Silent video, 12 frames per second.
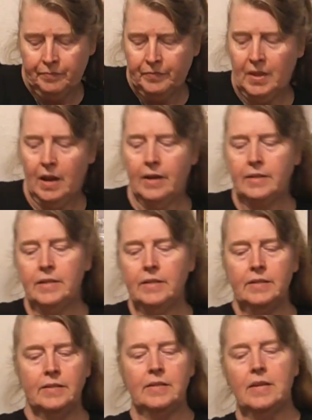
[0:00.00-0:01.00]
Now, I
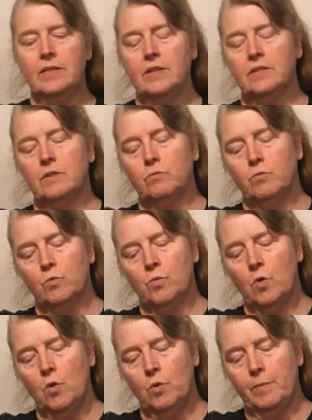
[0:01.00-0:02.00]
did see this
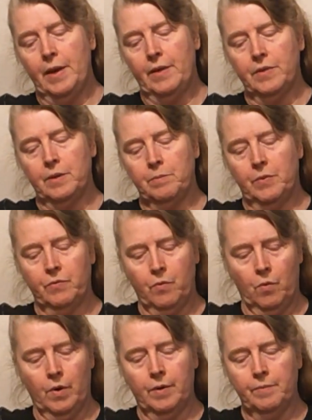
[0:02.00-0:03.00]
roll method
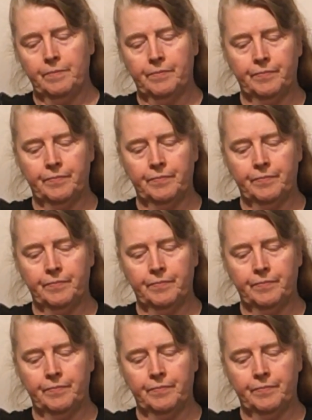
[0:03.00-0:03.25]
before.